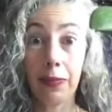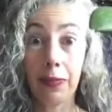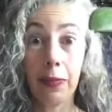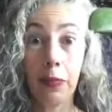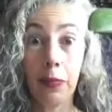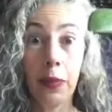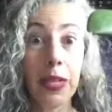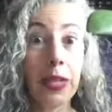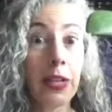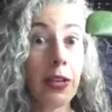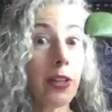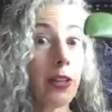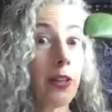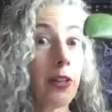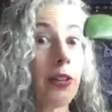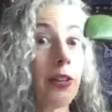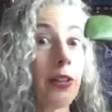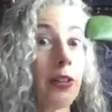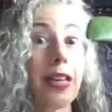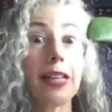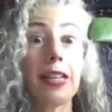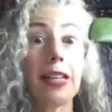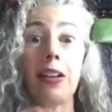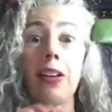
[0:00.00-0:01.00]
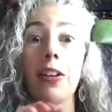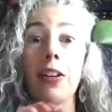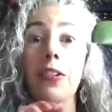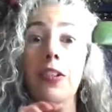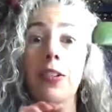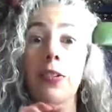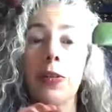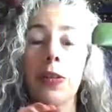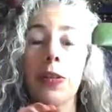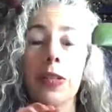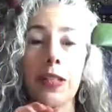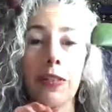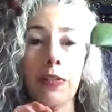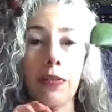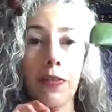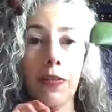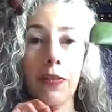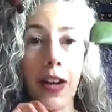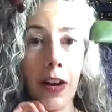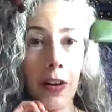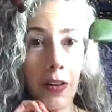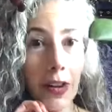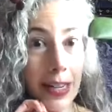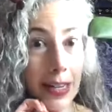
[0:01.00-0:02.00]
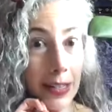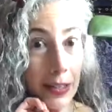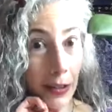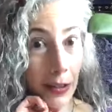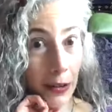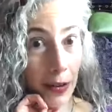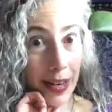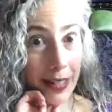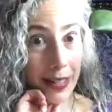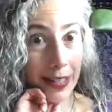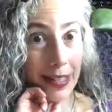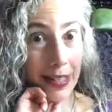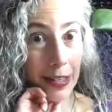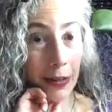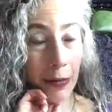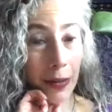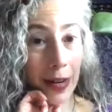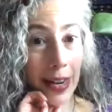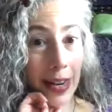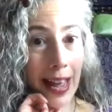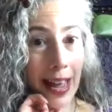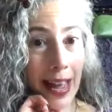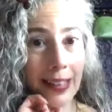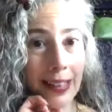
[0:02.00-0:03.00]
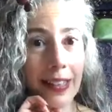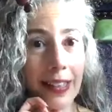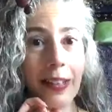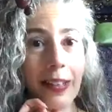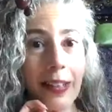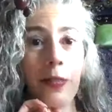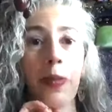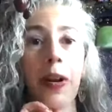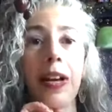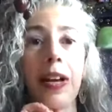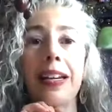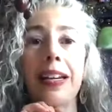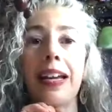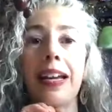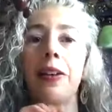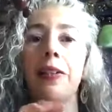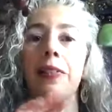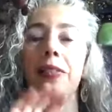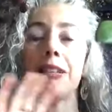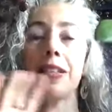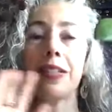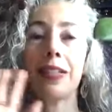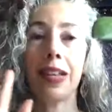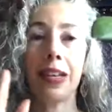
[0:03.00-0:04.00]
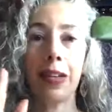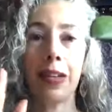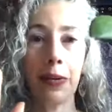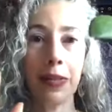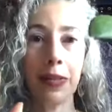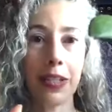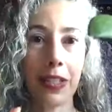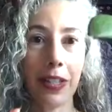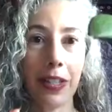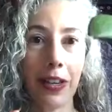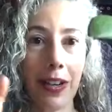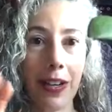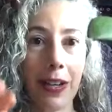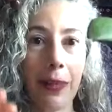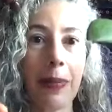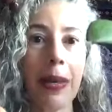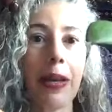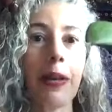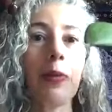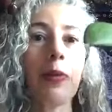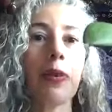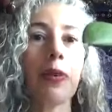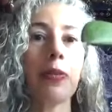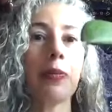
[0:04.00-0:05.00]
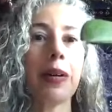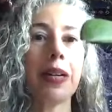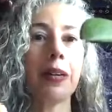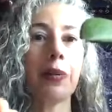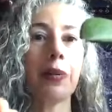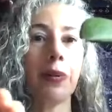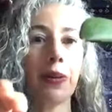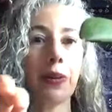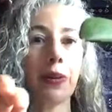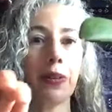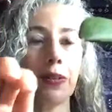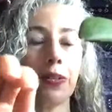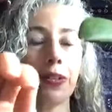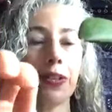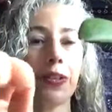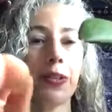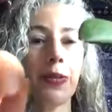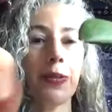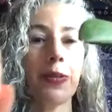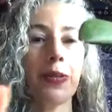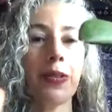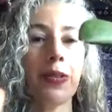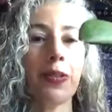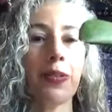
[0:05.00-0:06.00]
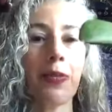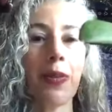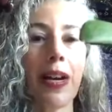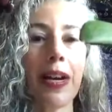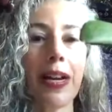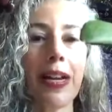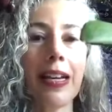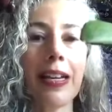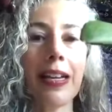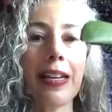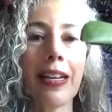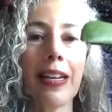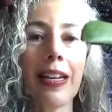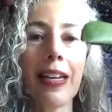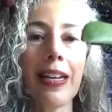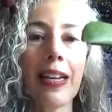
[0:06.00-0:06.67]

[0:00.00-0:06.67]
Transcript: we are creating all sorts of very interesting realities right now. And this I always talk about with my Oracle students, right?